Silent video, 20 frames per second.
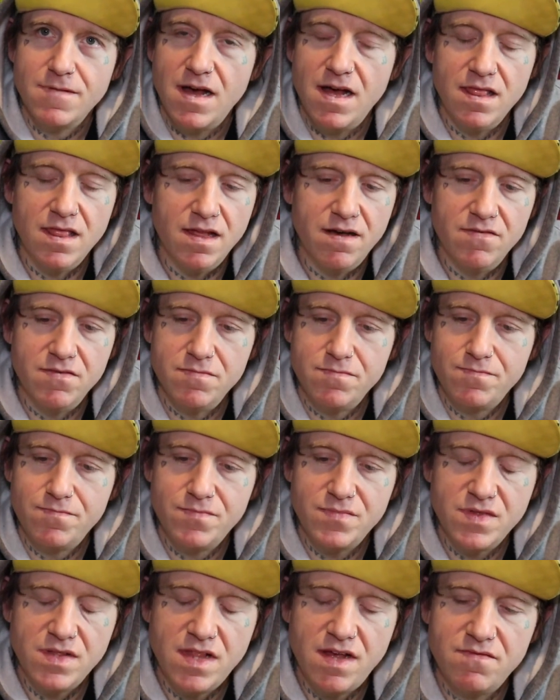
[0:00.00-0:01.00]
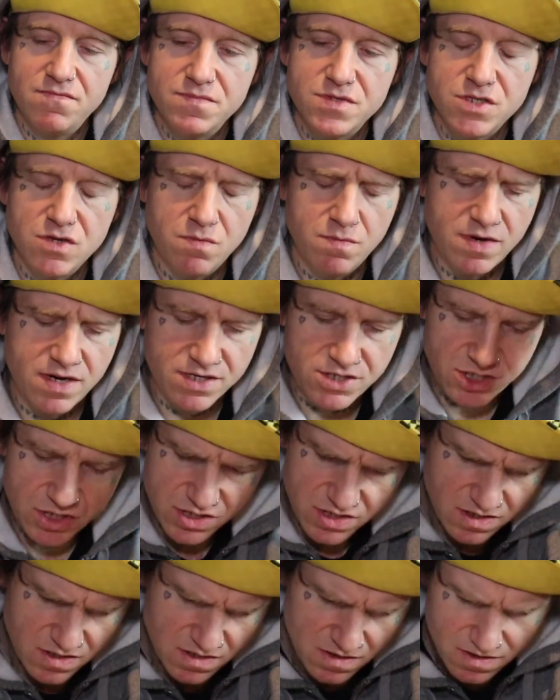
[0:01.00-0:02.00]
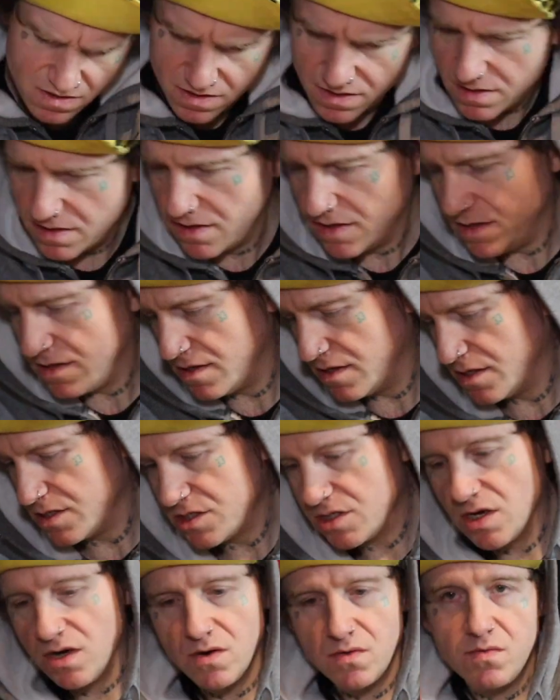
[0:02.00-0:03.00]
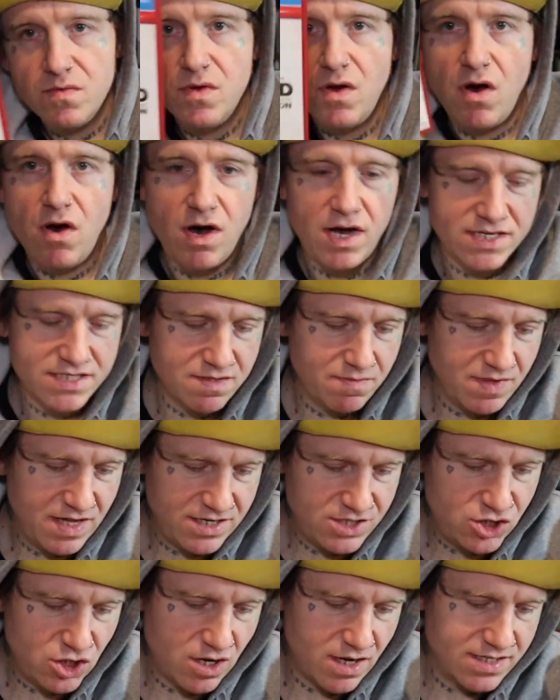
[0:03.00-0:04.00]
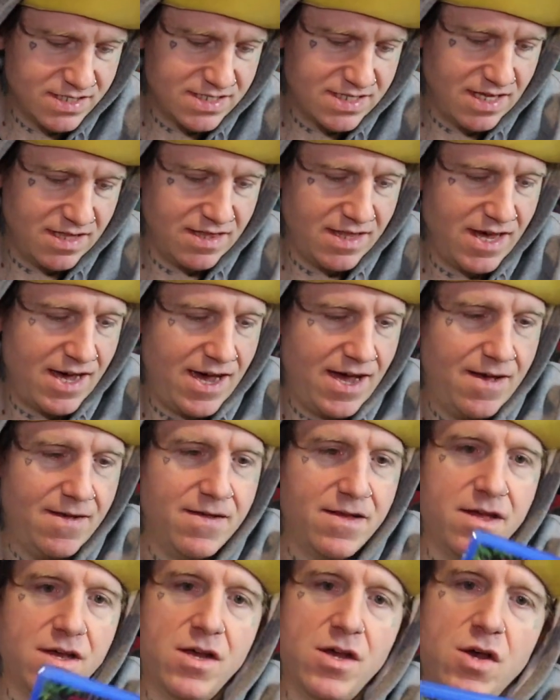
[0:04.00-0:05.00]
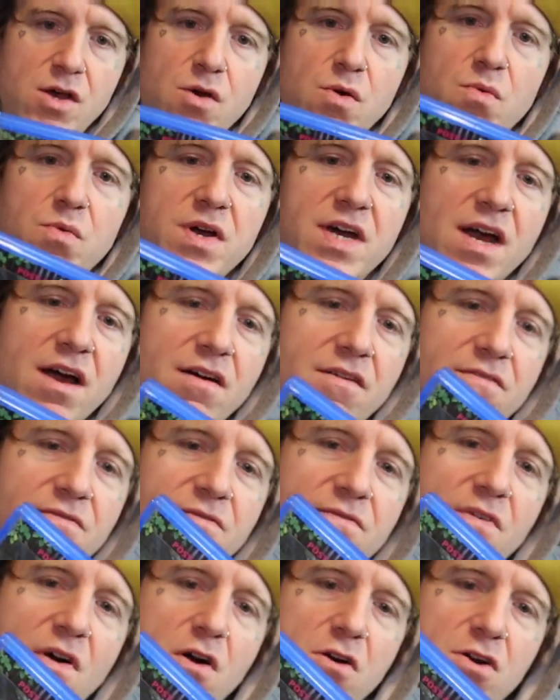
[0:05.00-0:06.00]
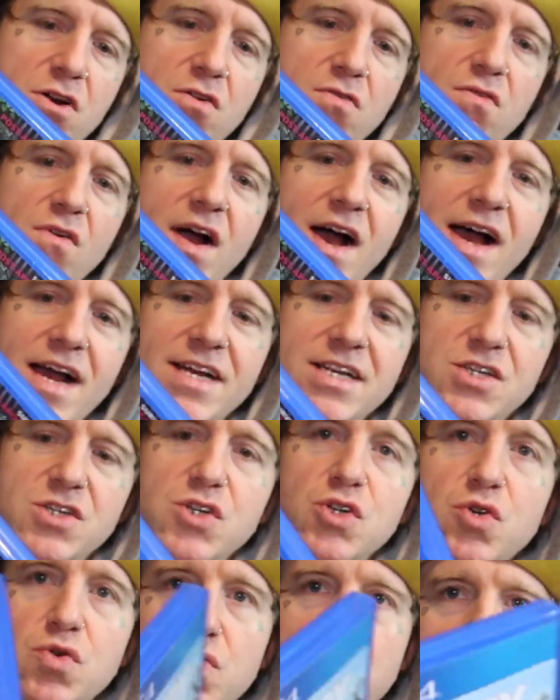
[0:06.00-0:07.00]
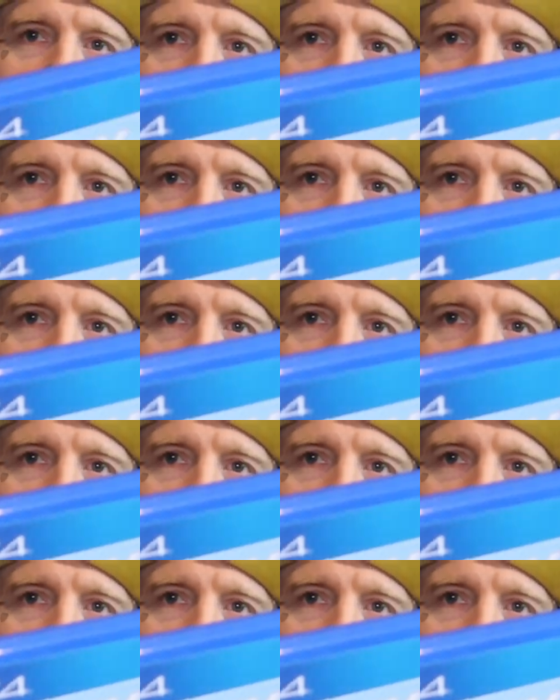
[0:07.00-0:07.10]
I love them. Love them so much. So awesome that John sent that. We got Far Cry New